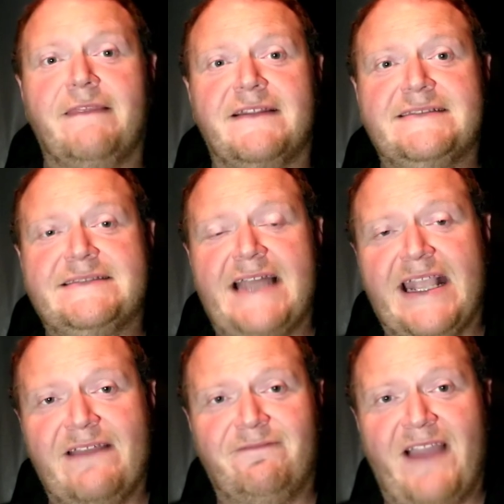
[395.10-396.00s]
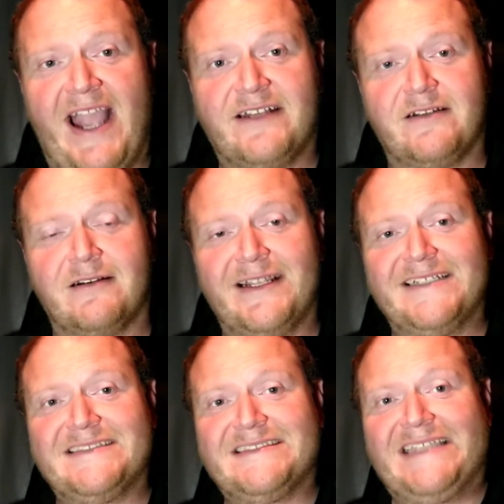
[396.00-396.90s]
The second factor
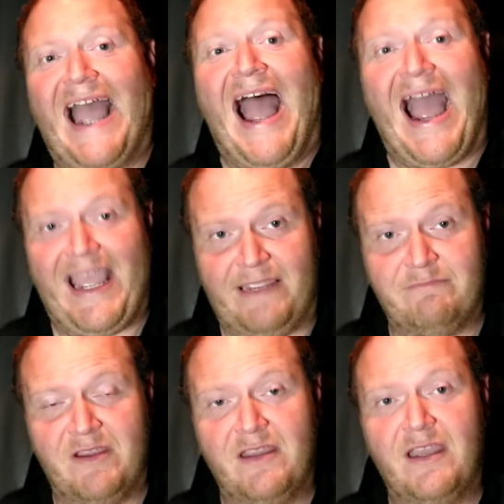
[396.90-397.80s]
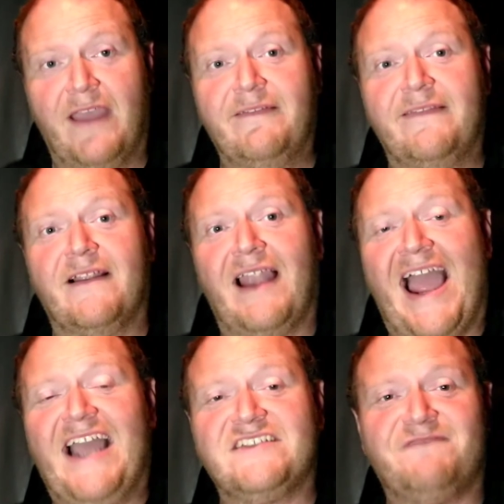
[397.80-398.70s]
is time. And then the
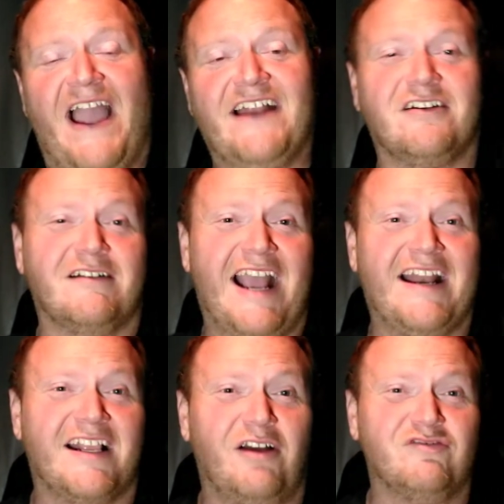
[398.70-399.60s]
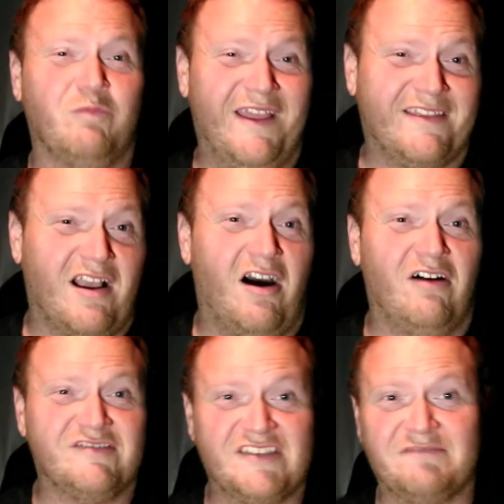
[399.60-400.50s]
last factor kind of goes with
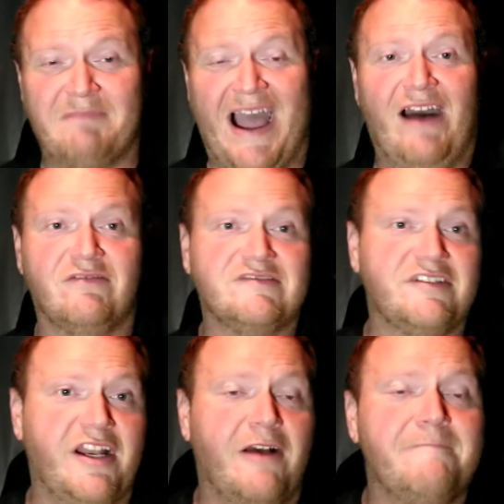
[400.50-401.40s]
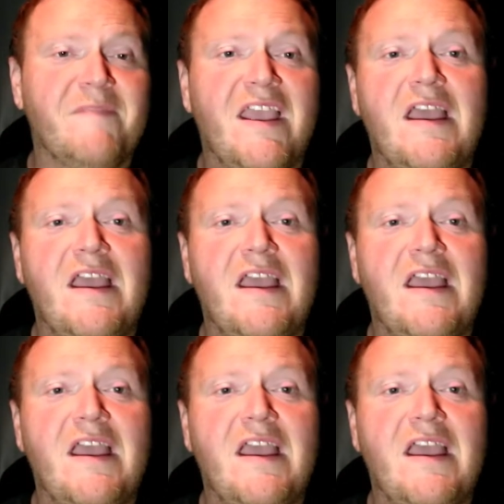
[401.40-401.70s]
cost, it's miles, you know.